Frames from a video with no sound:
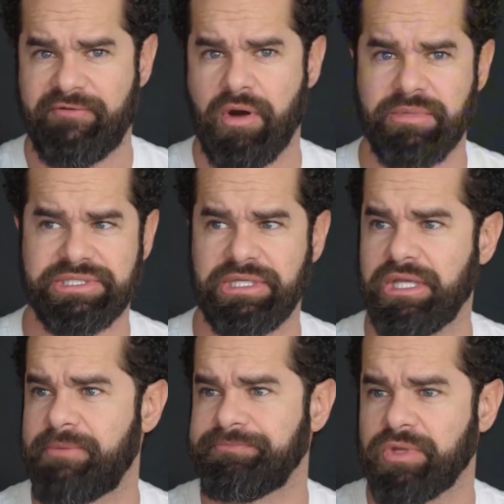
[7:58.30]

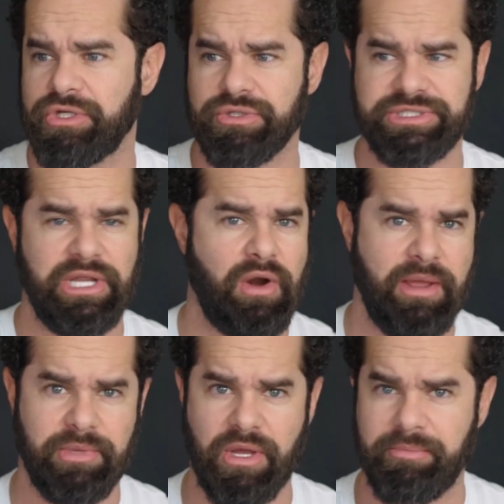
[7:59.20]
pharmacy, your
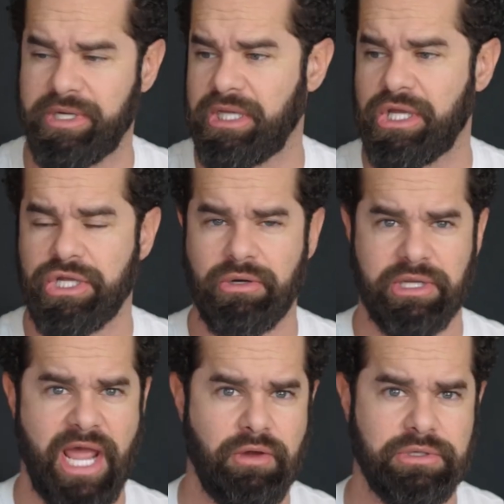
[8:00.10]
CRM company, your
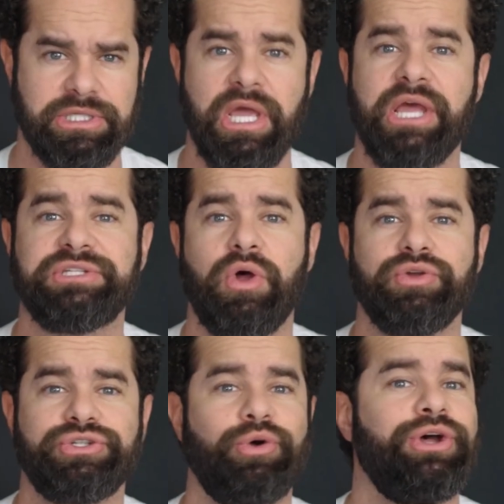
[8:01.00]
accountant, it's
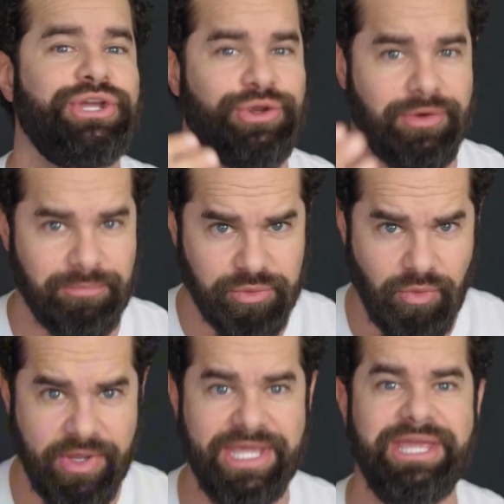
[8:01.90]
also your
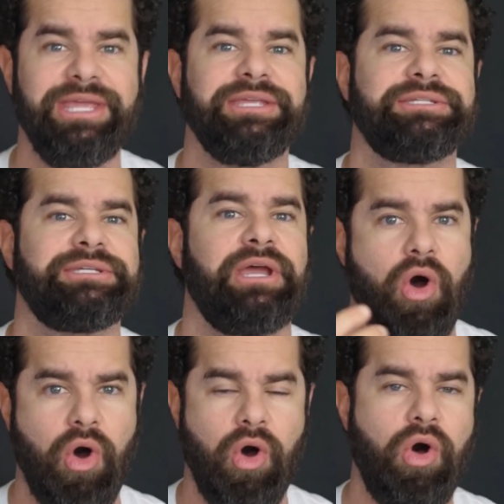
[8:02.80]
employees,
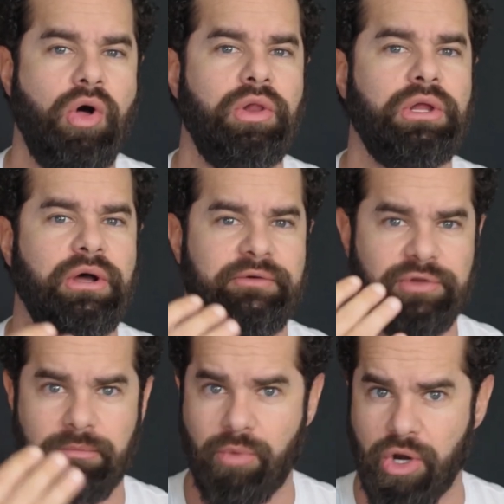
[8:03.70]
all
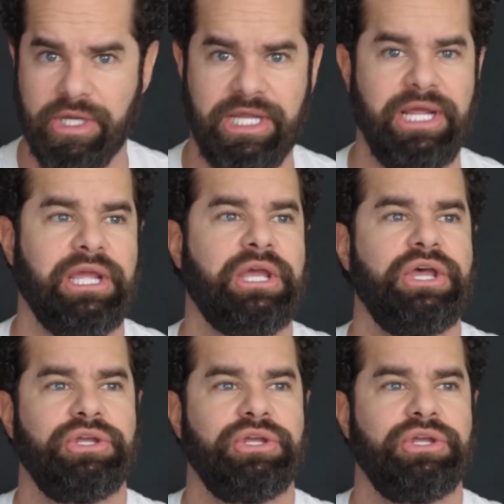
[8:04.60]
of your marketing,